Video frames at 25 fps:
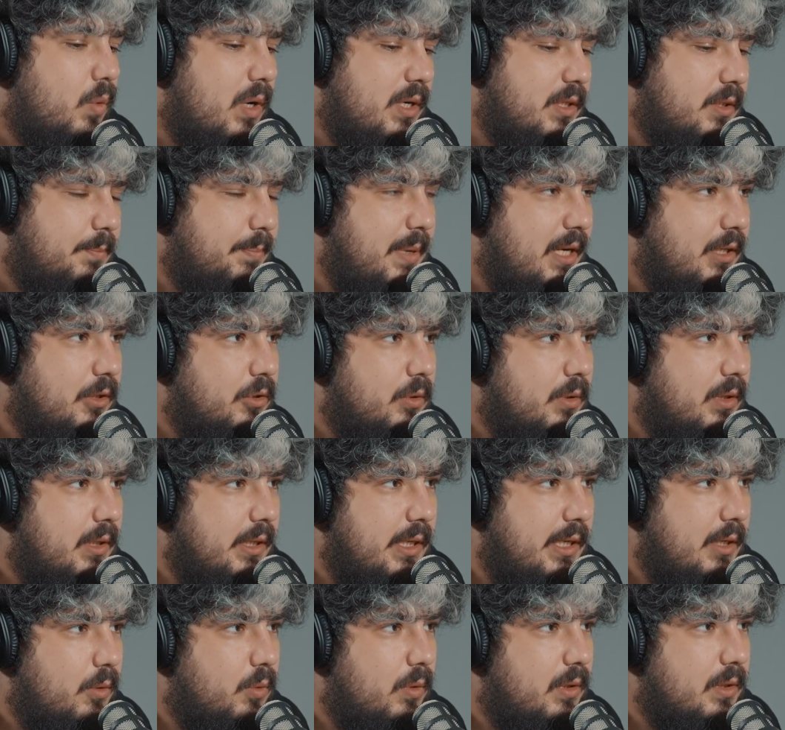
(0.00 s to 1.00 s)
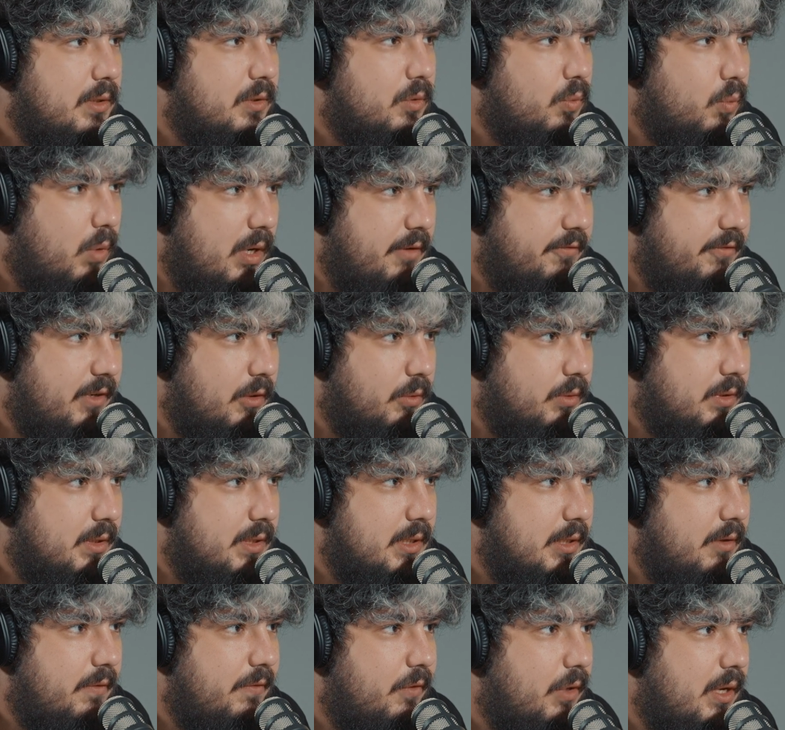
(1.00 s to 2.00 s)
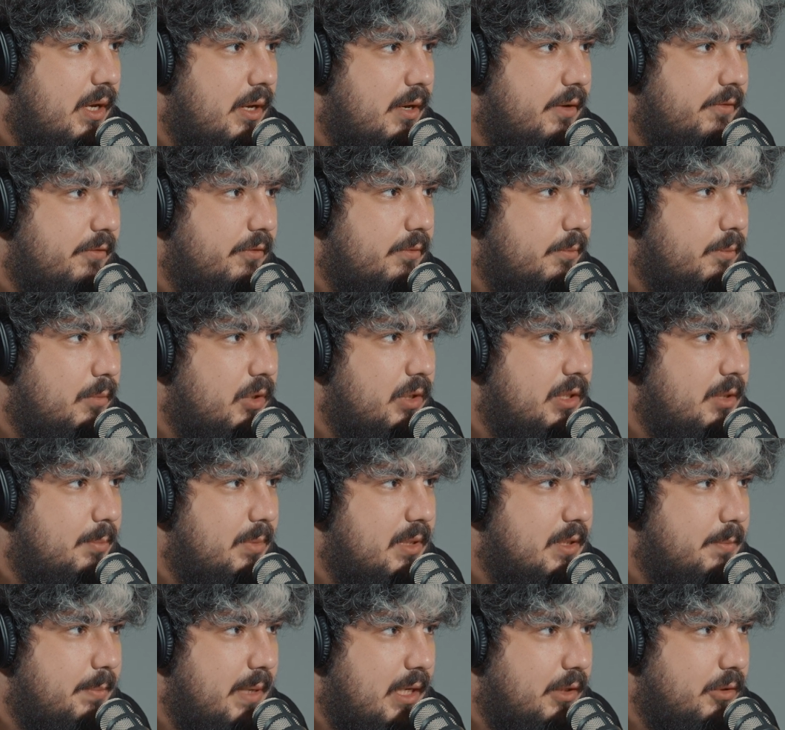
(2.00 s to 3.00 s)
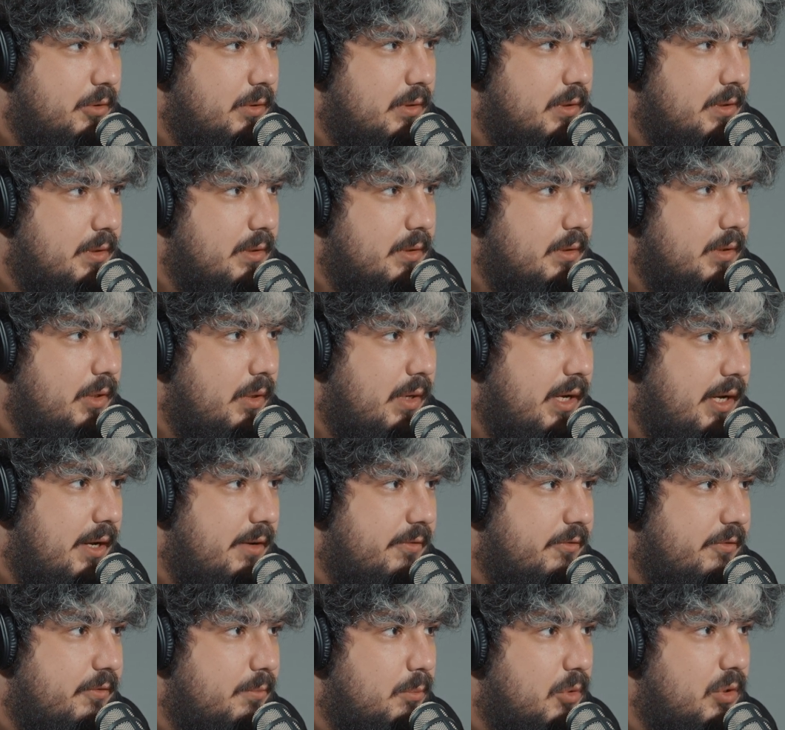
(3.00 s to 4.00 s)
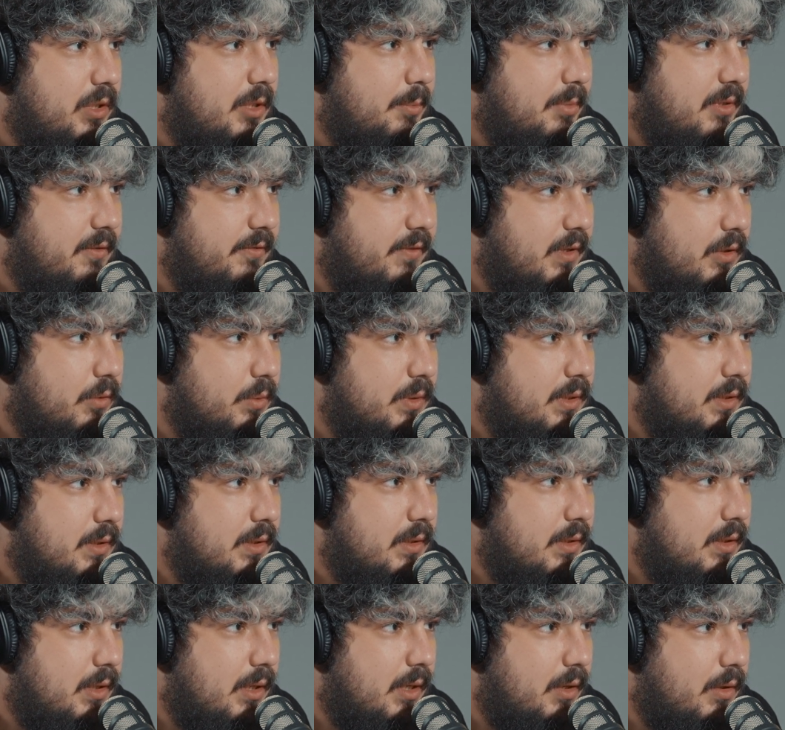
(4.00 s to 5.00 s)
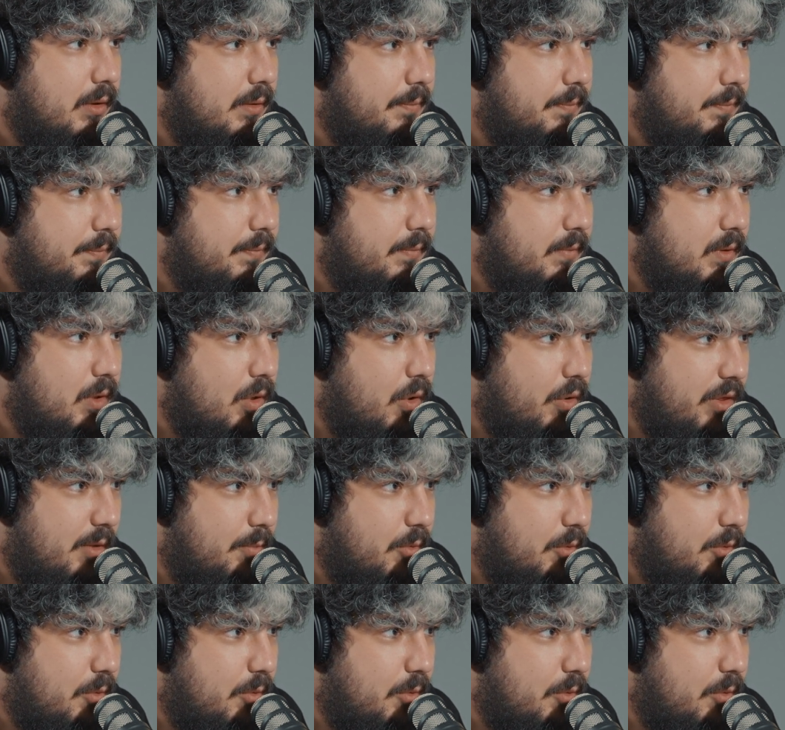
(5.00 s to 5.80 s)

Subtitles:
one spectral equals one vote. So if you have multiple spectrals, you have multiple votes on the